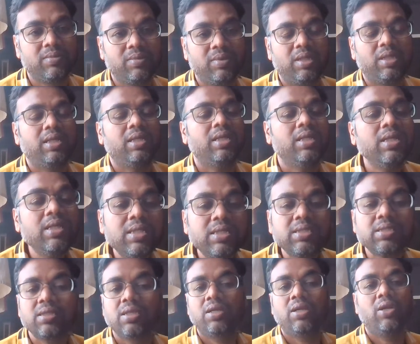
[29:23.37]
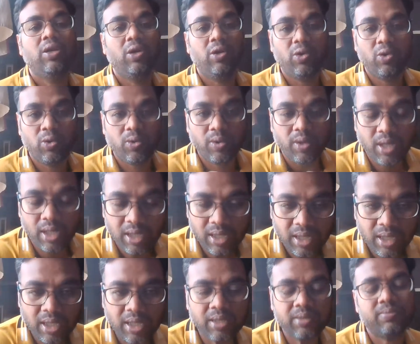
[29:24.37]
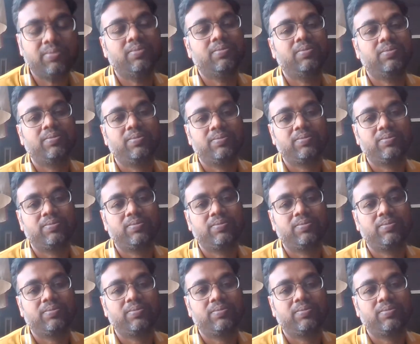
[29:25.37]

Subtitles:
There is no harm.